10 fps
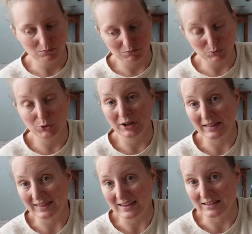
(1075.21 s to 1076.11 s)
be
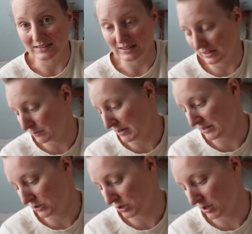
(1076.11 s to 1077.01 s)
putting these in the
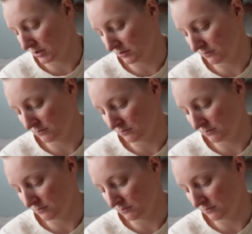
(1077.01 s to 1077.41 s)
mason jar.